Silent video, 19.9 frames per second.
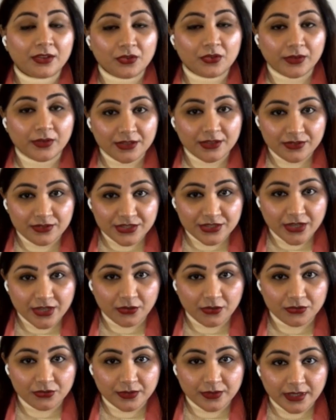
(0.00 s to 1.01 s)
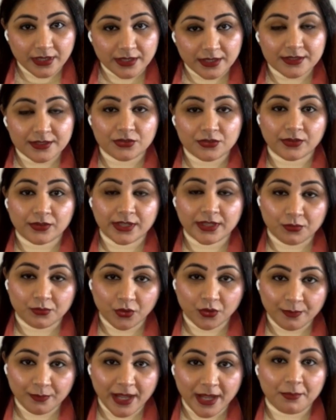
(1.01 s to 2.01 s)
you can reach out to us, you can
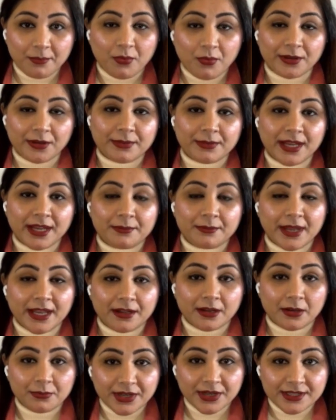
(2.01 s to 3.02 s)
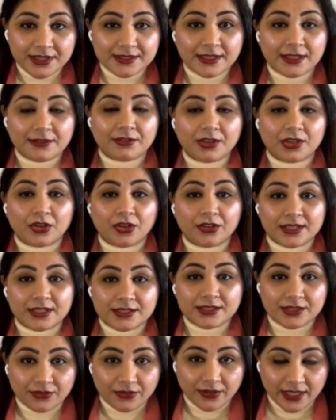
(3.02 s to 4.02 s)
book my appointment. My number is given on the
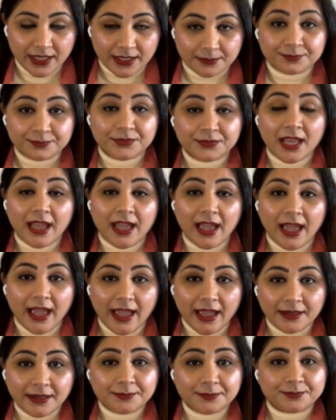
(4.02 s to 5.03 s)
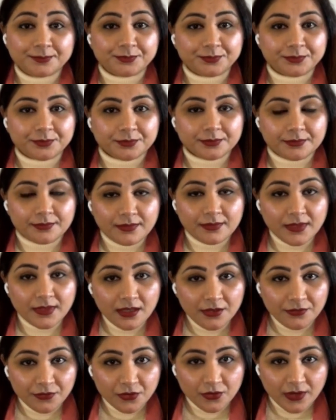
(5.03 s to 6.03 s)
screen. And
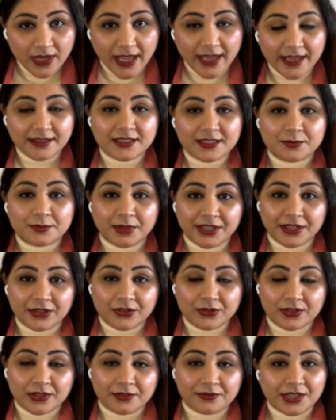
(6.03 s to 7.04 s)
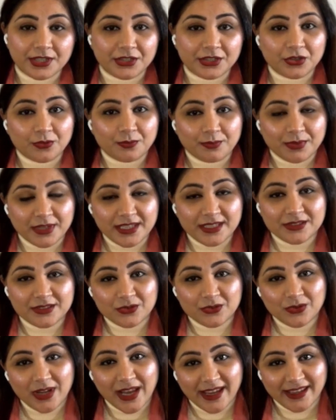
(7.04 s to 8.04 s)
if you like this particular video, please
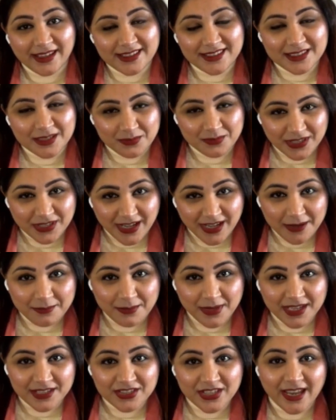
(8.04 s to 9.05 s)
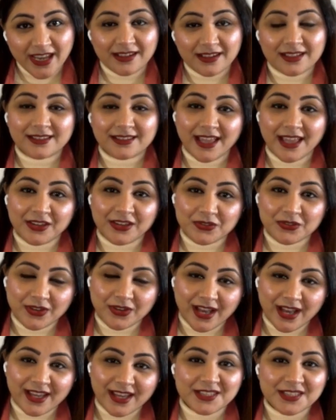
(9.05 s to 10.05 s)
do like and subscribe my channel. Thank you
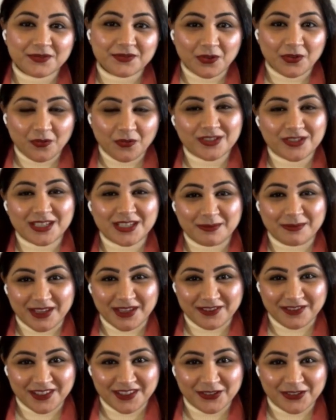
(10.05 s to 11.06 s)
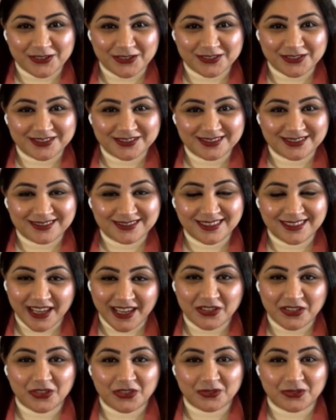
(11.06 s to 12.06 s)
guys for watching my video.
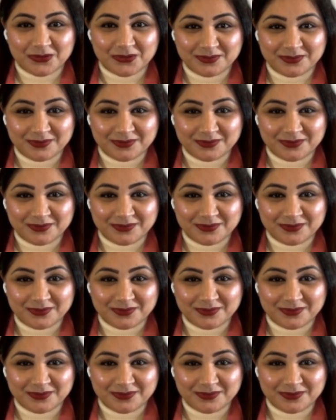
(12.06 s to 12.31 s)
Thank you.